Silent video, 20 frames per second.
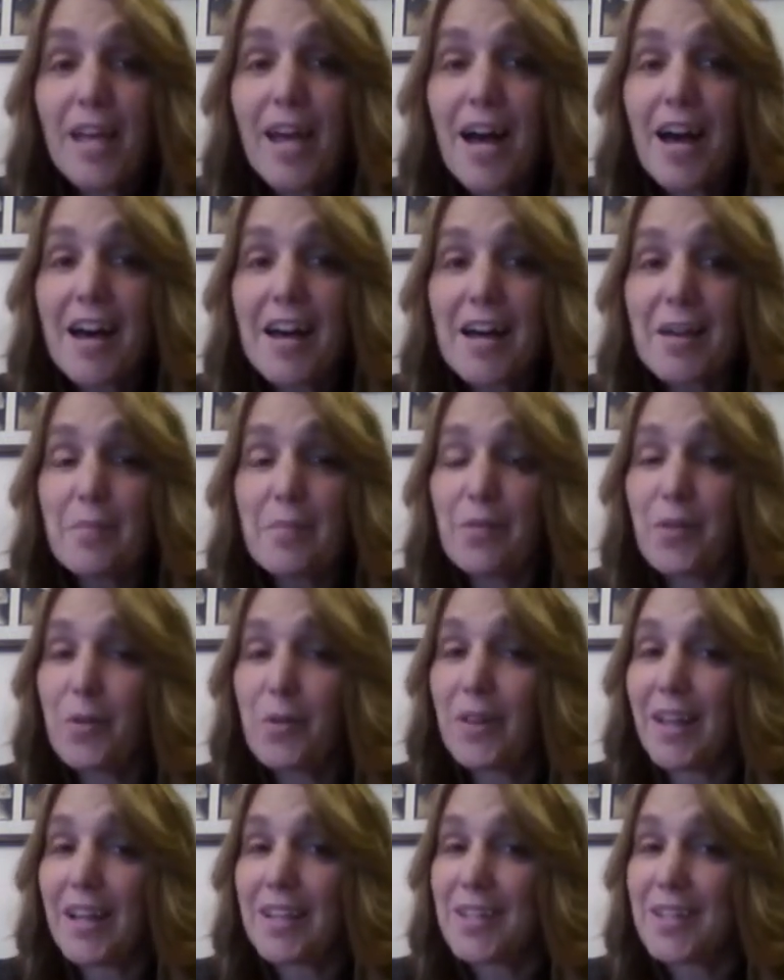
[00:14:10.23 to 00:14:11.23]
If you
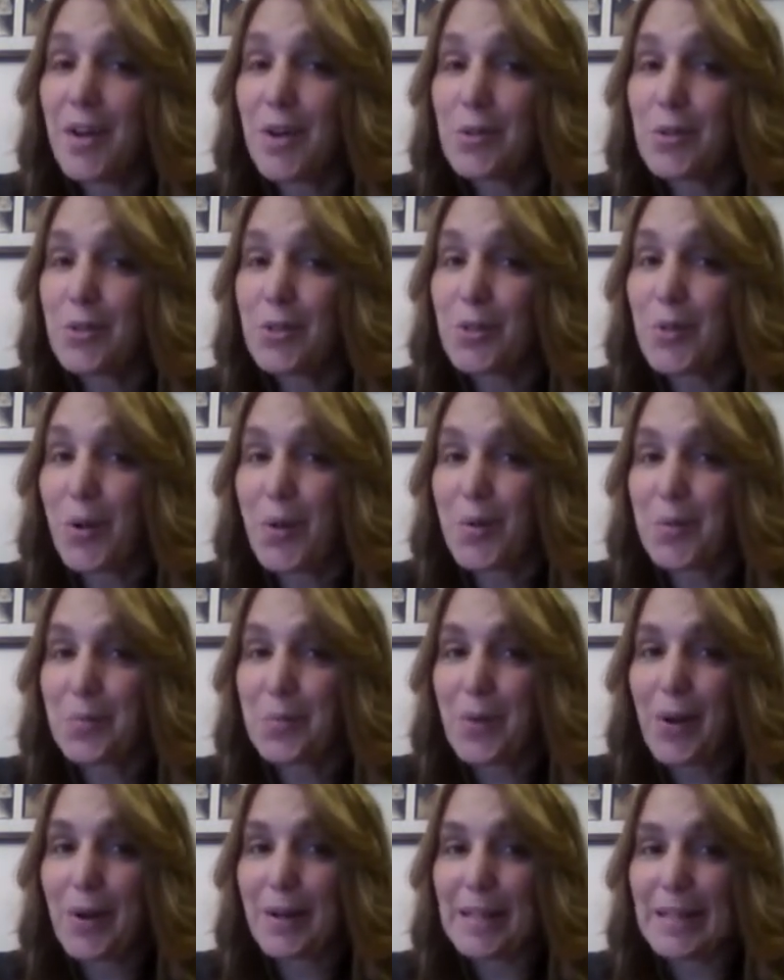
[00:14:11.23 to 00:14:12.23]
would like to host your own
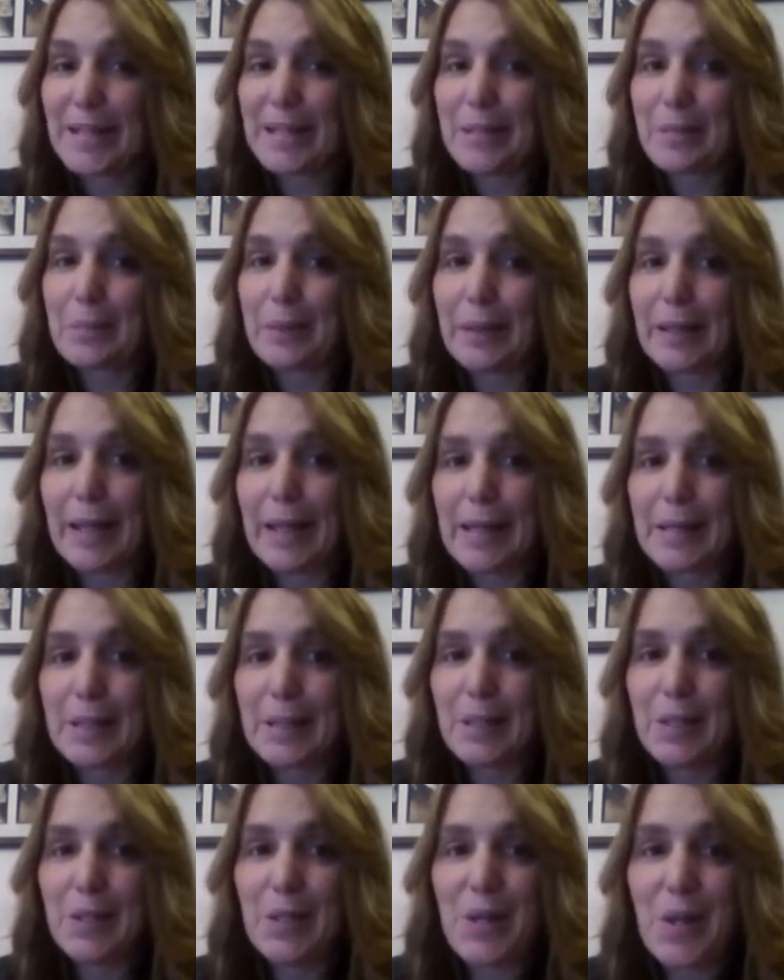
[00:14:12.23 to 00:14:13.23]
party, simply let
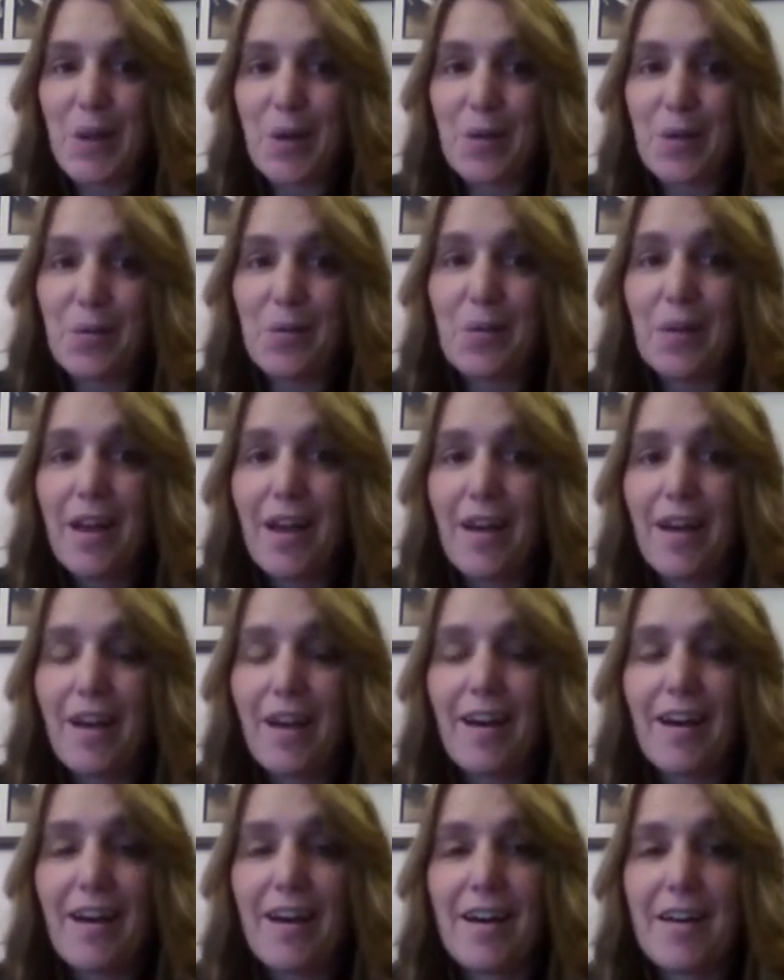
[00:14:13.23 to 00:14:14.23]
us know,
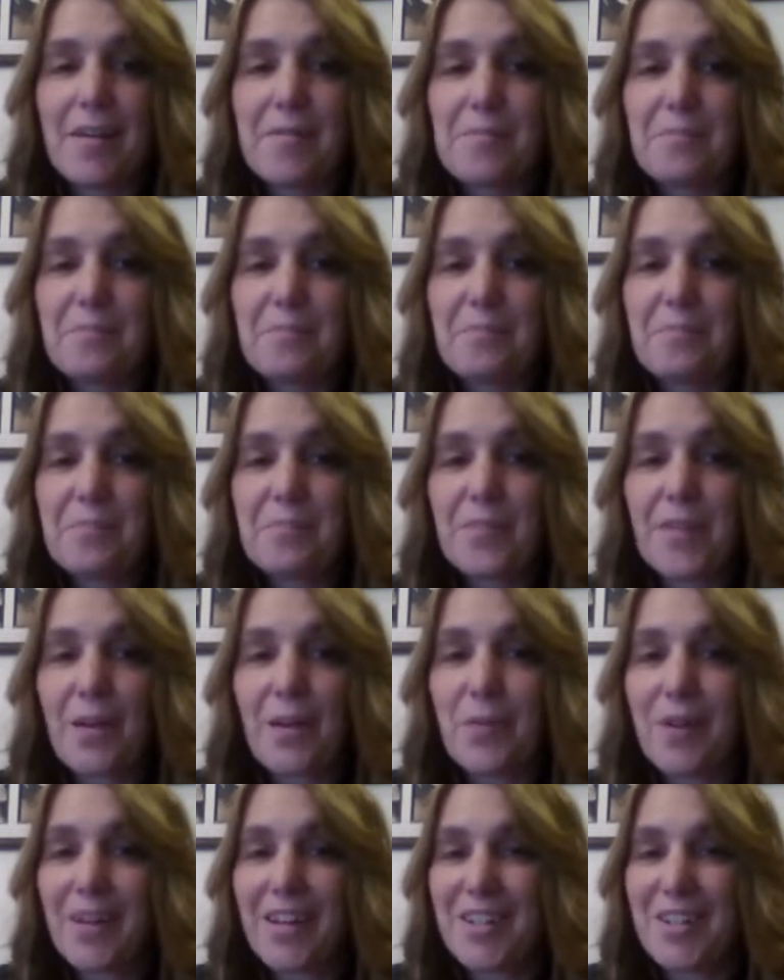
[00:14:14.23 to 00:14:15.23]
and
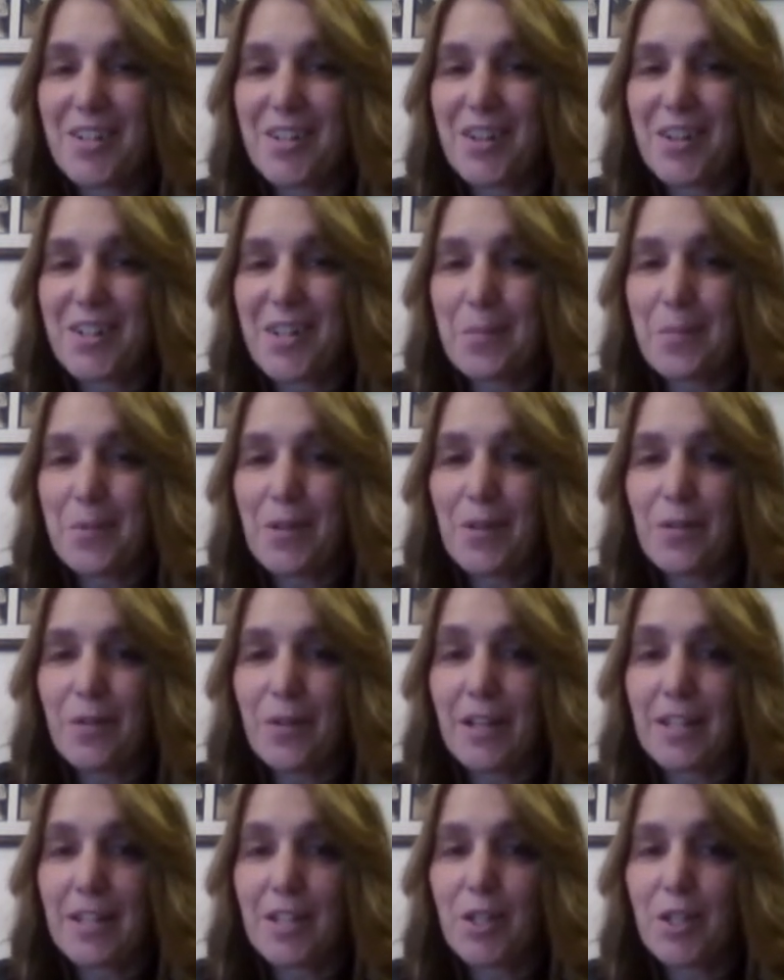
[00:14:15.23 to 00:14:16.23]
we'll get you hooked up, and you'll
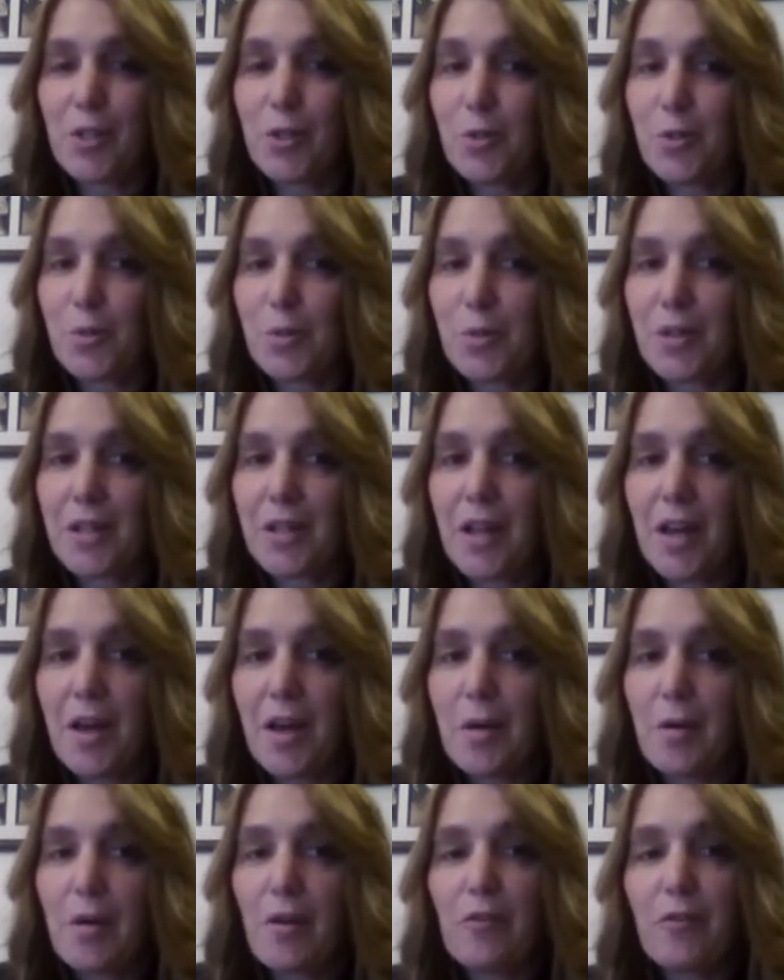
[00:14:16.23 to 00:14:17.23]
get to choose
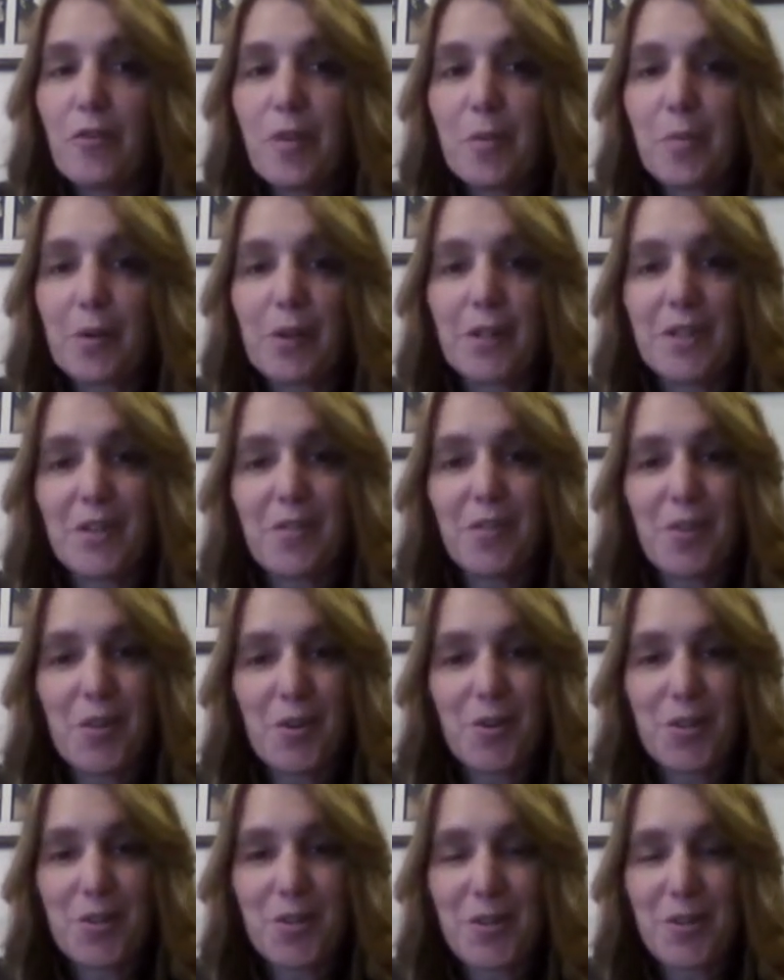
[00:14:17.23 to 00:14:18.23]
free books of
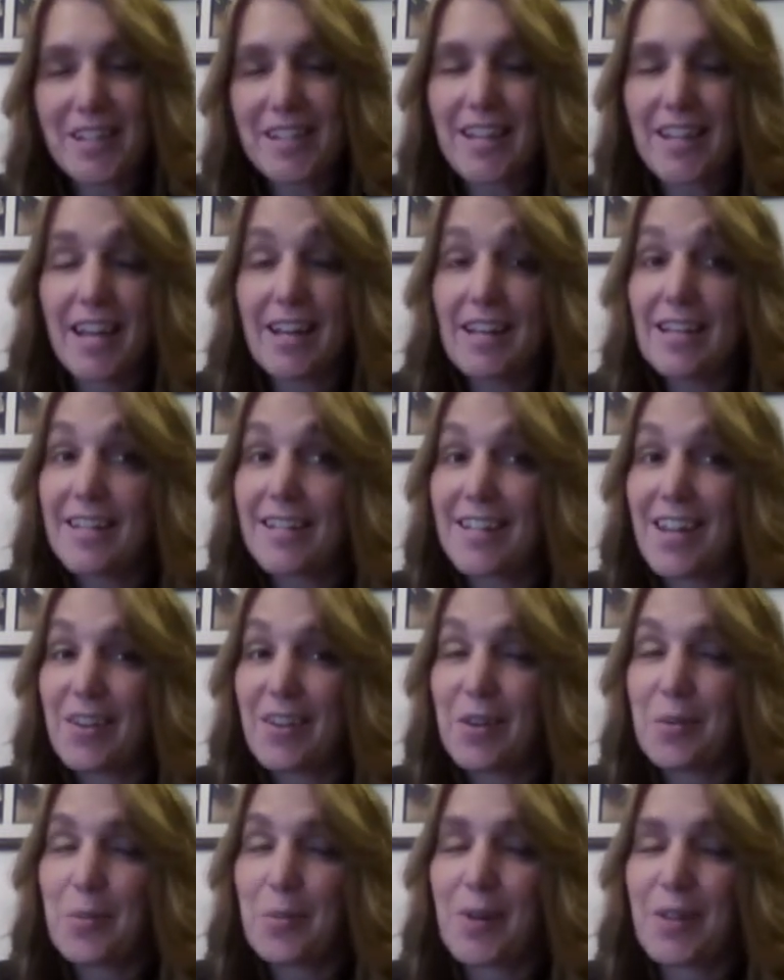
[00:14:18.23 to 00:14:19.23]
your choice and
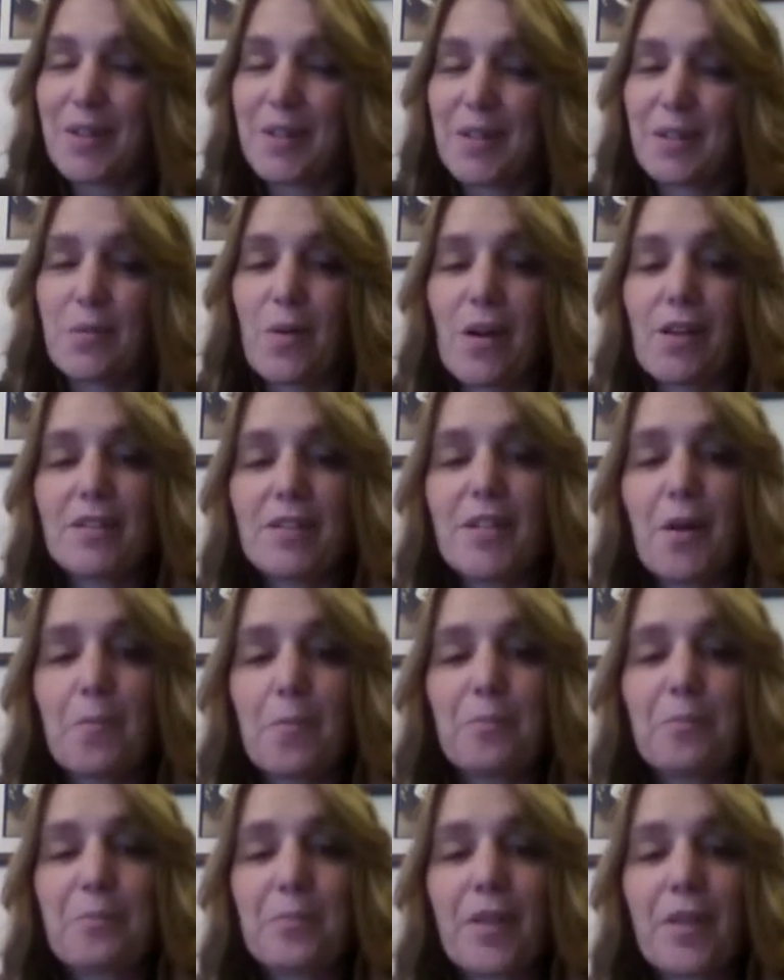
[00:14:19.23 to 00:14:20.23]
discounted books as well. So
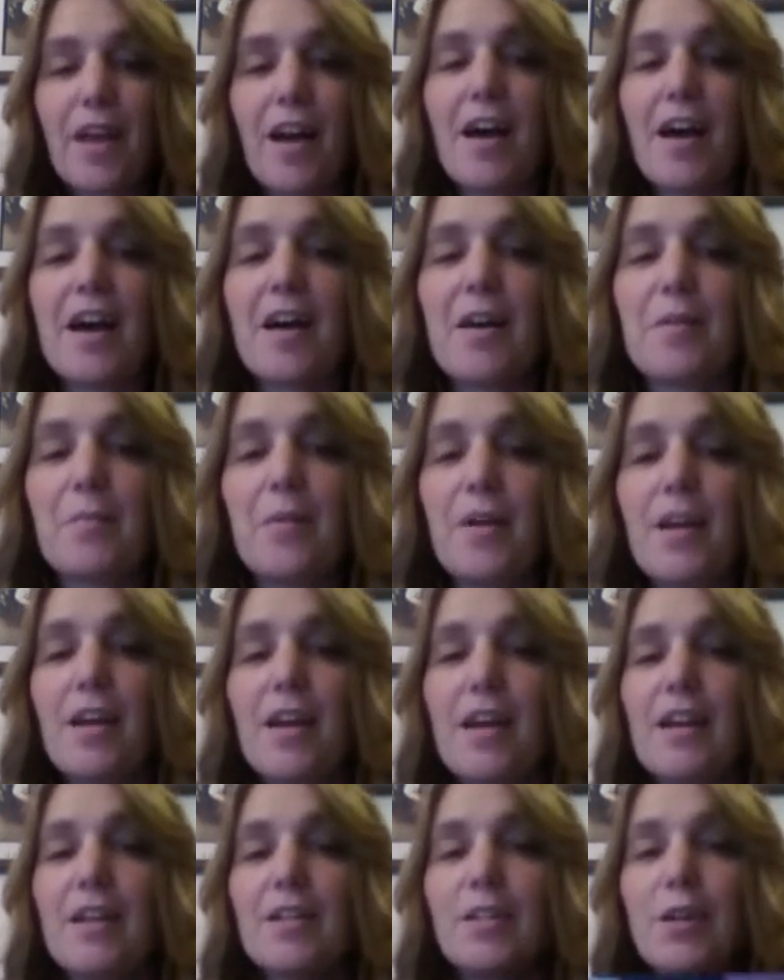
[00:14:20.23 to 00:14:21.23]

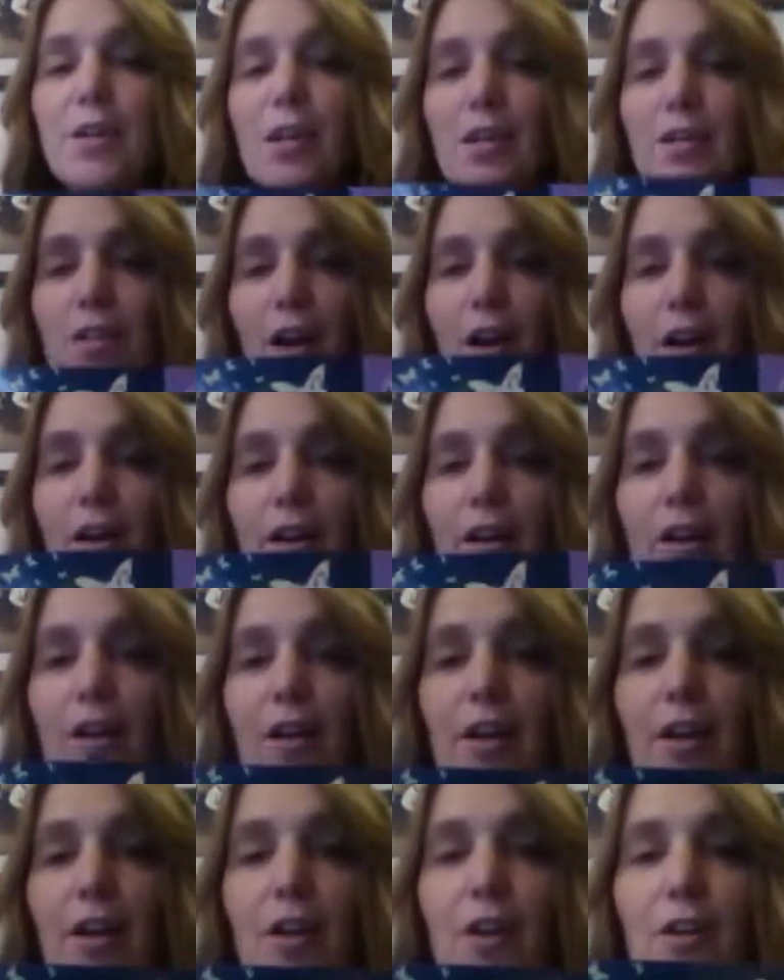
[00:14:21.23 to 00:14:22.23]
here's our
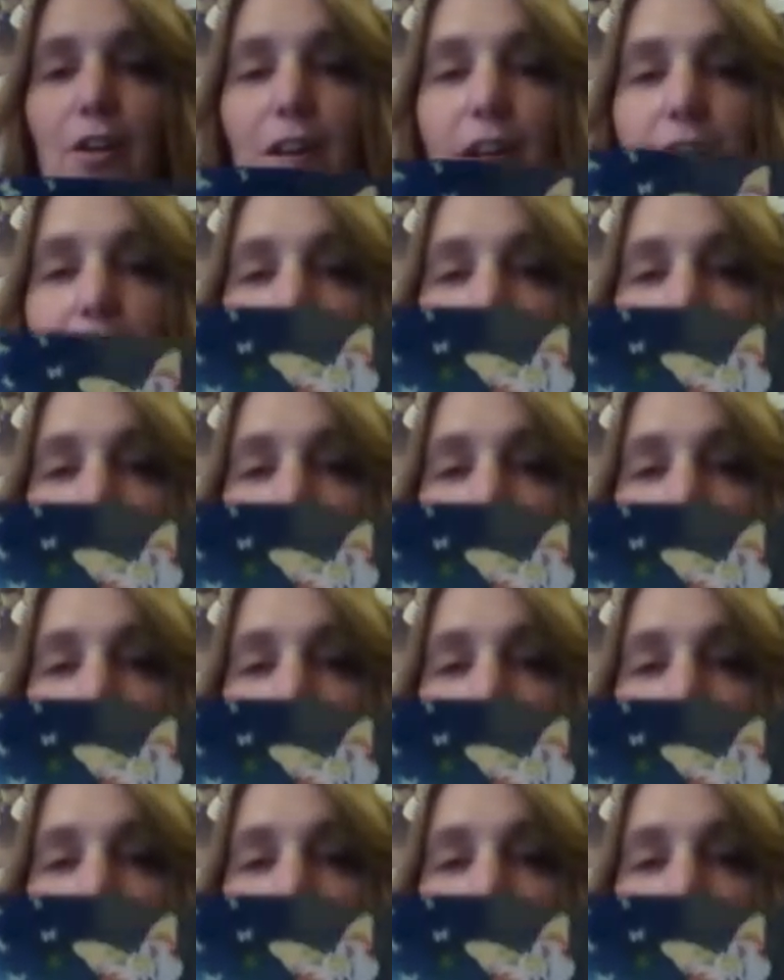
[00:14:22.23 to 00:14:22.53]
current